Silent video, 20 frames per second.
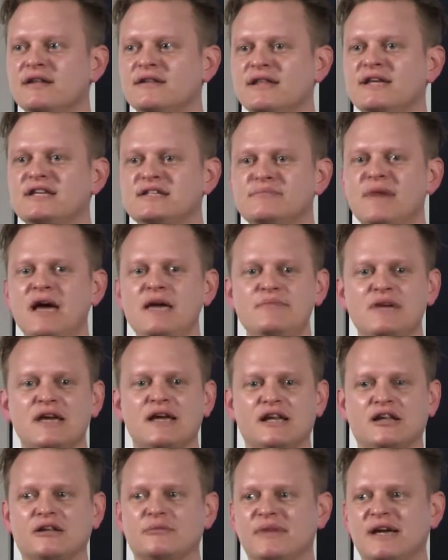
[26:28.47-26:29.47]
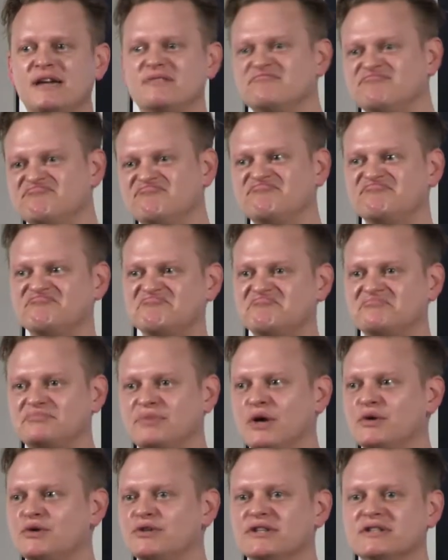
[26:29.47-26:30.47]
things may be a little bit
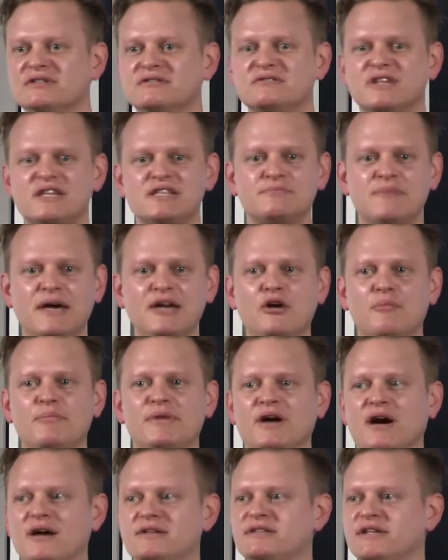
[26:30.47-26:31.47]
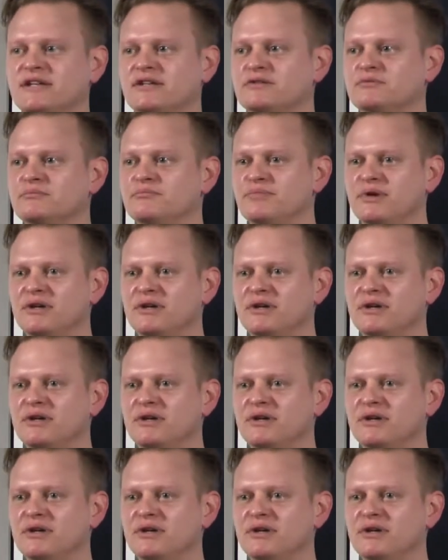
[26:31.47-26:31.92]
broken, things may not be ideal,